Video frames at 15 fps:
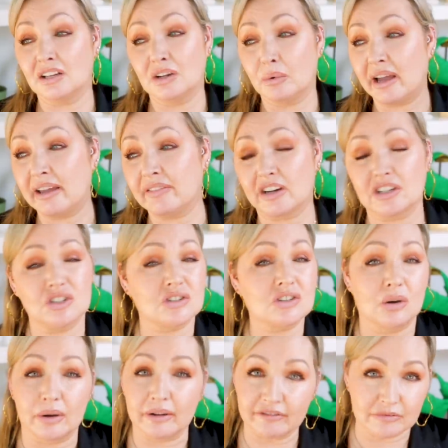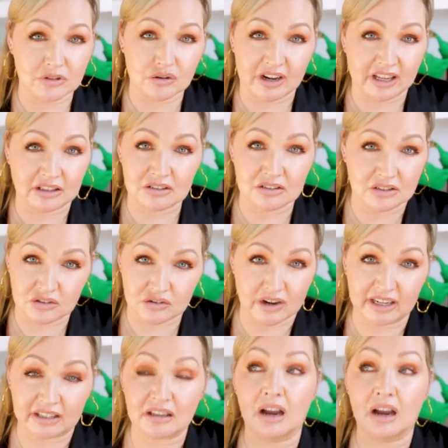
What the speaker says: Loewe are just going from strength to strength.